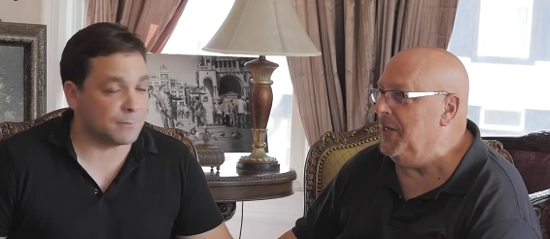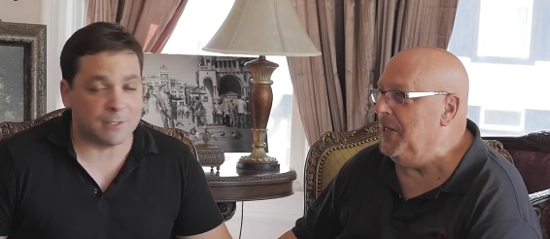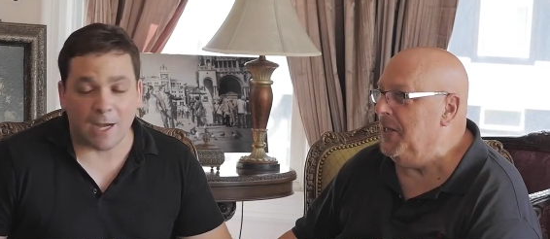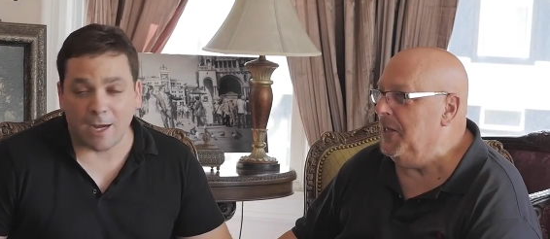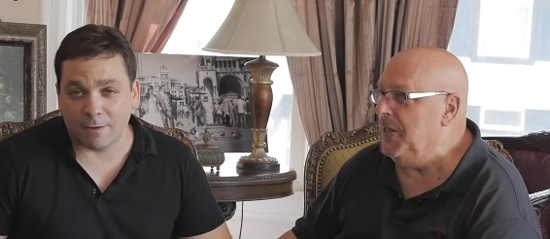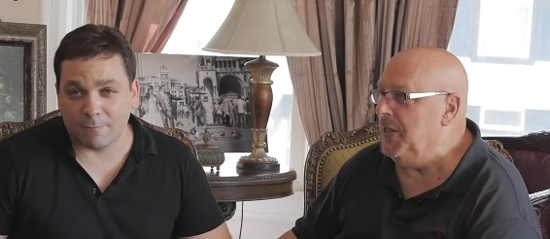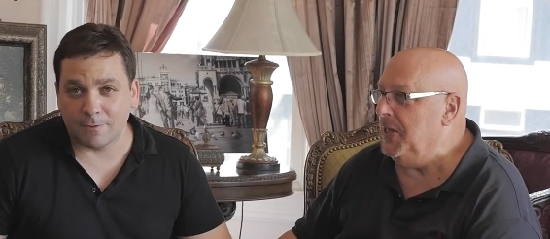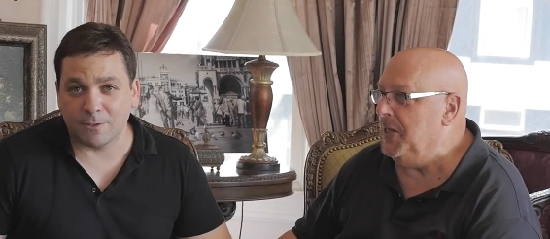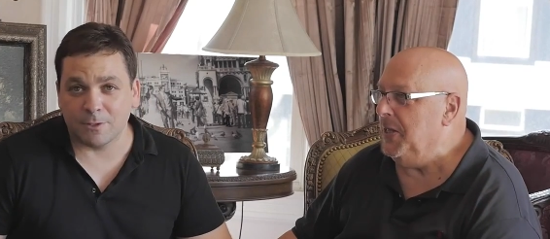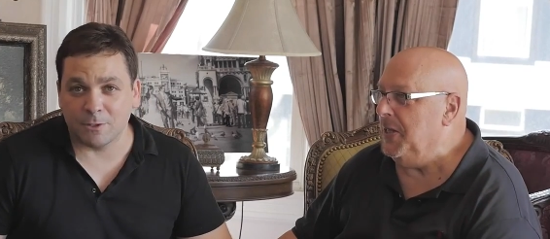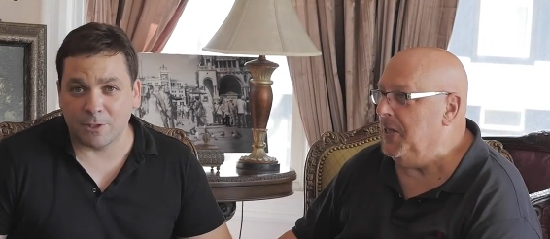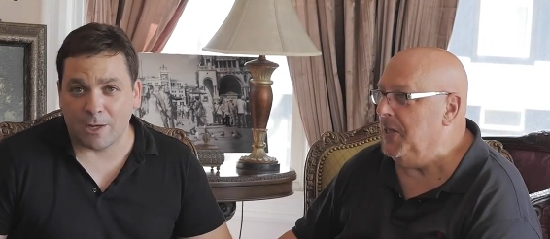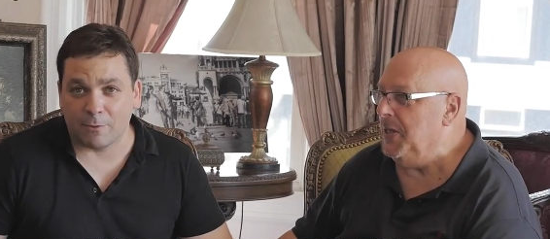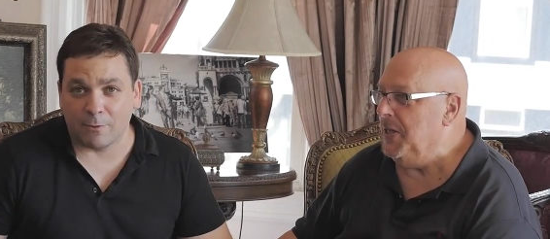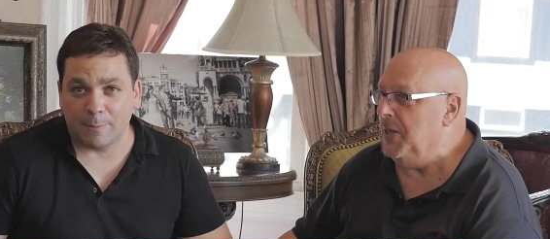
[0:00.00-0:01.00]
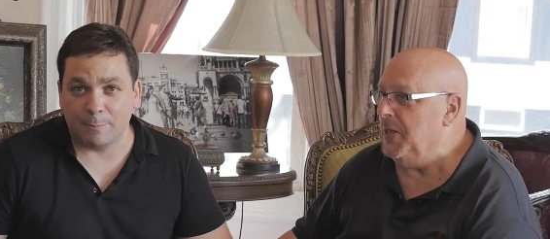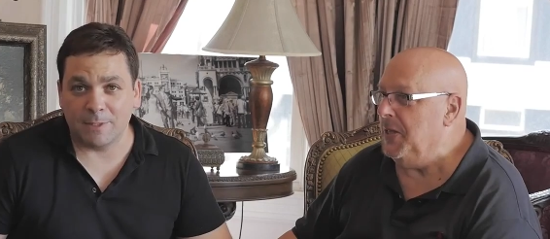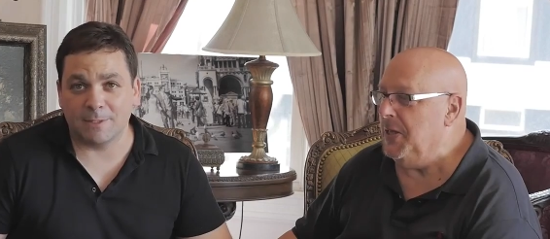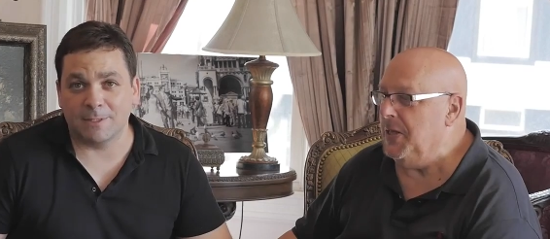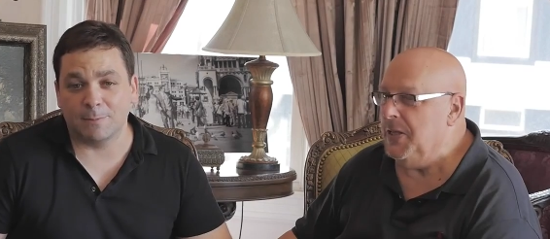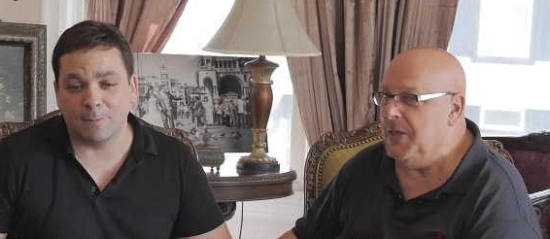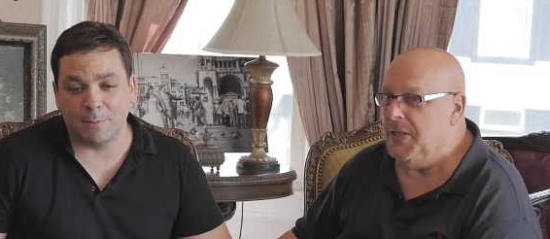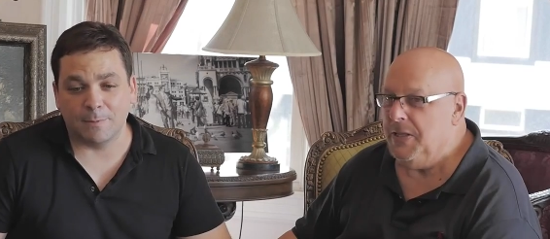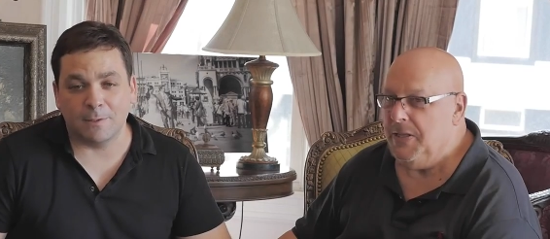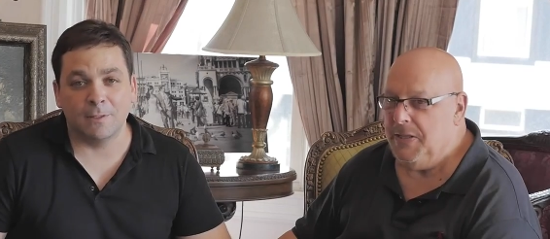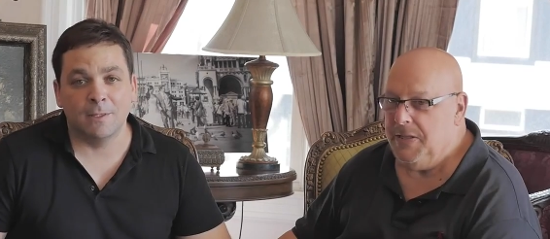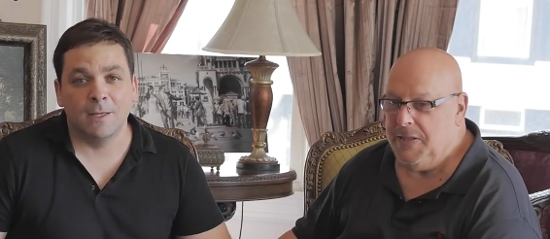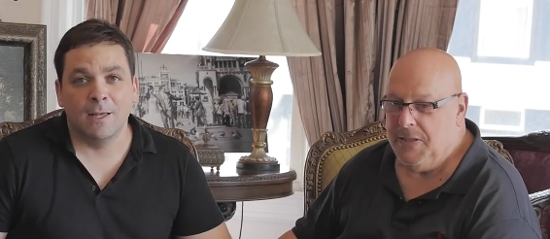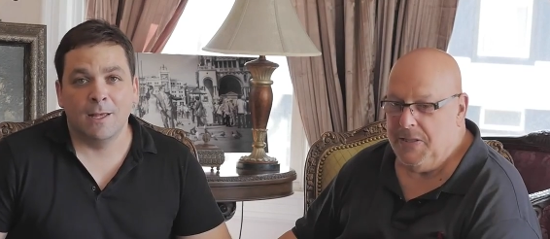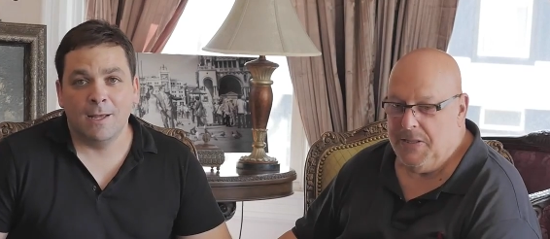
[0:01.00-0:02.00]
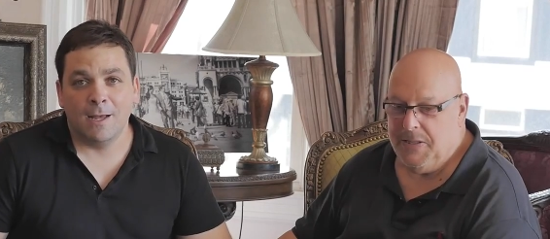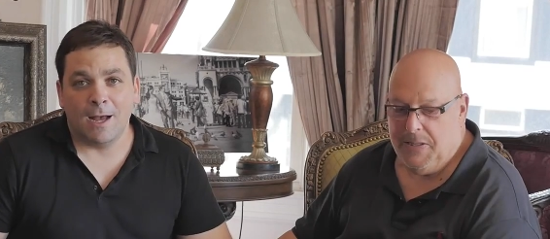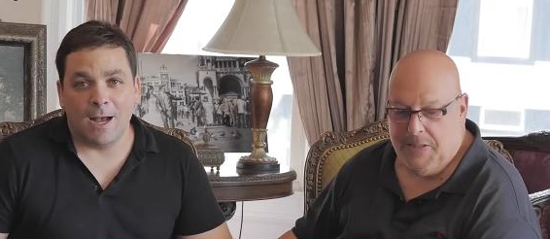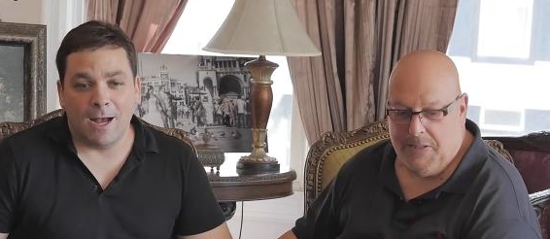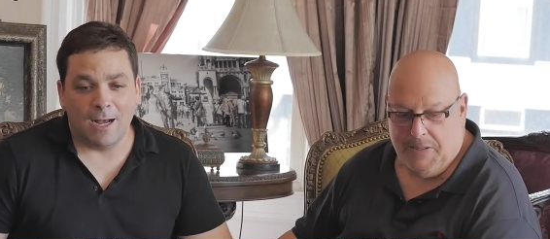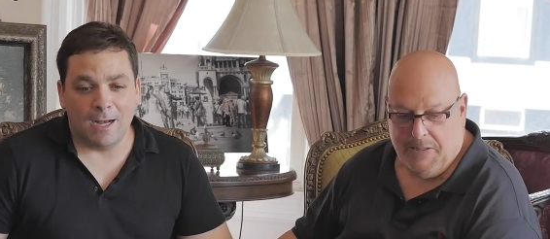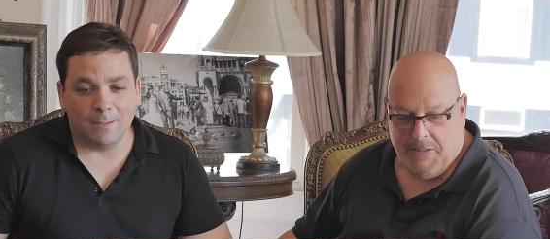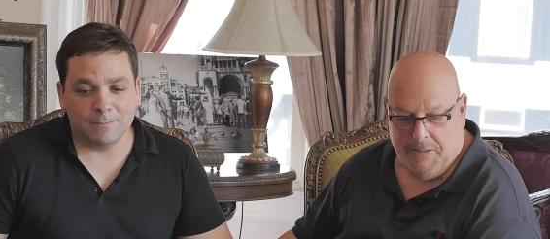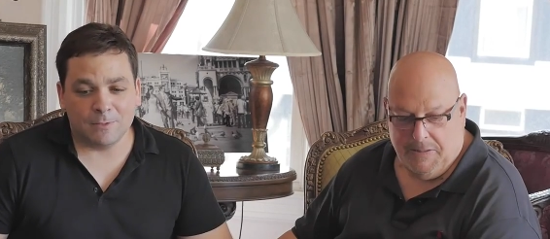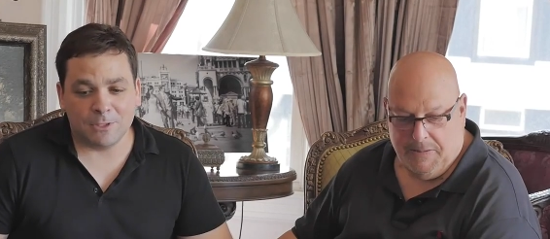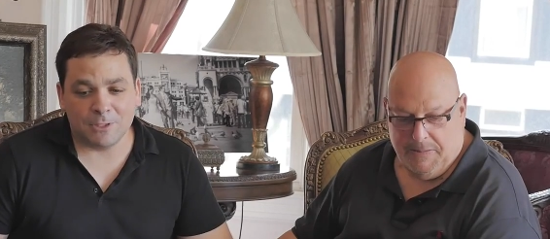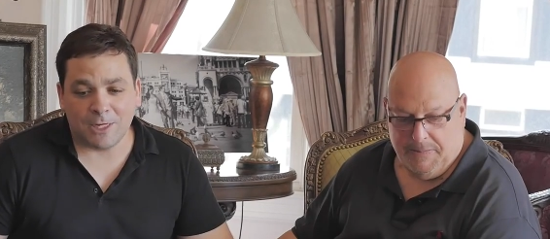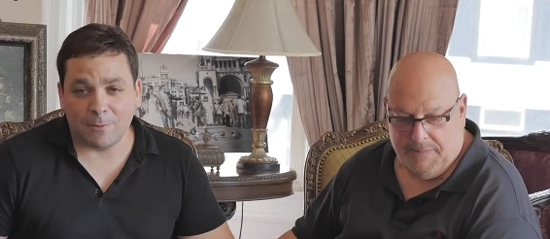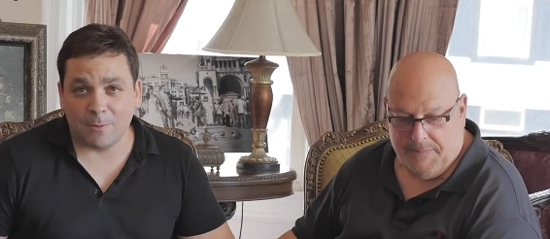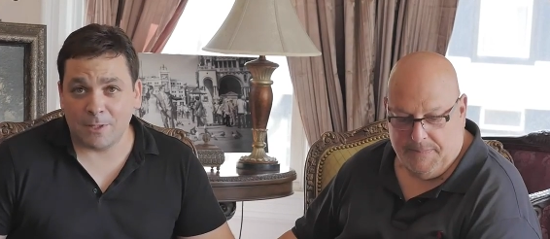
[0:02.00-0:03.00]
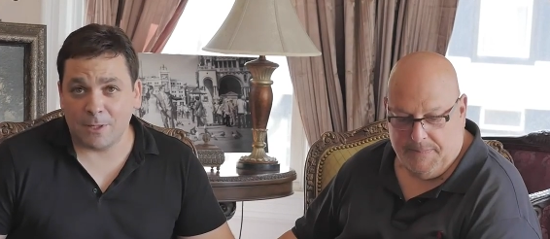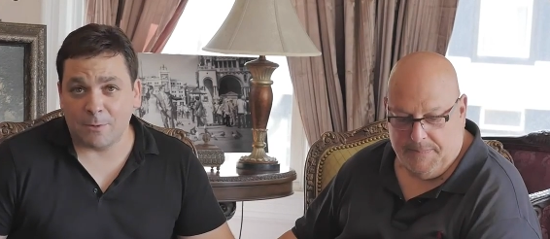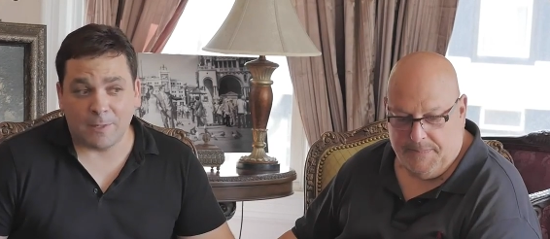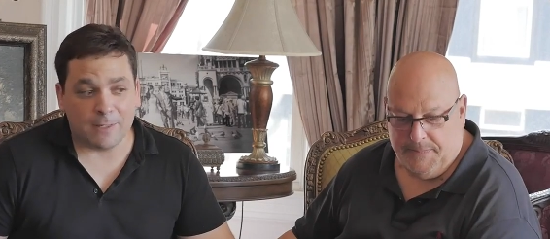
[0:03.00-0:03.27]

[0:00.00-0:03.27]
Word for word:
Speaker 1: photographers in general and business people um, to share with you.